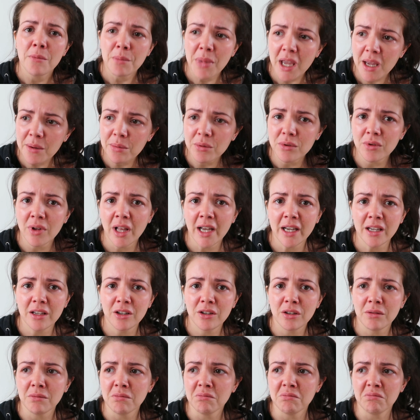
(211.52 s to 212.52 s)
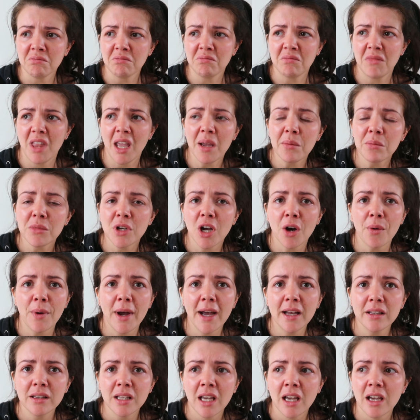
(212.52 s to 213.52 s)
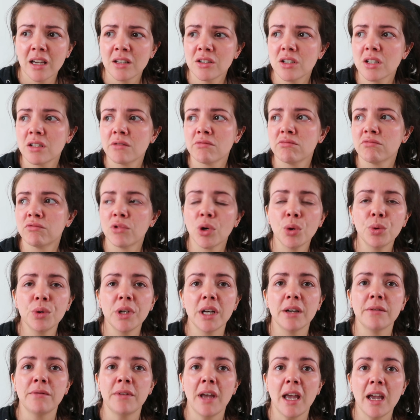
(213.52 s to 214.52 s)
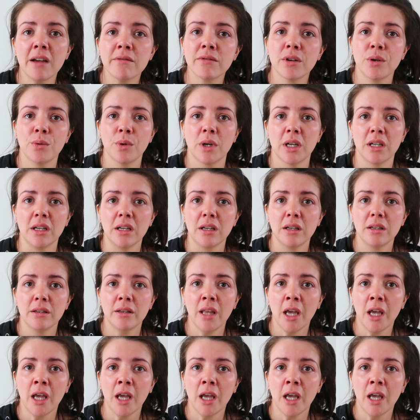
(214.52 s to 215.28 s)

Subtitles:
people like them go out there and just ruin it for everyone.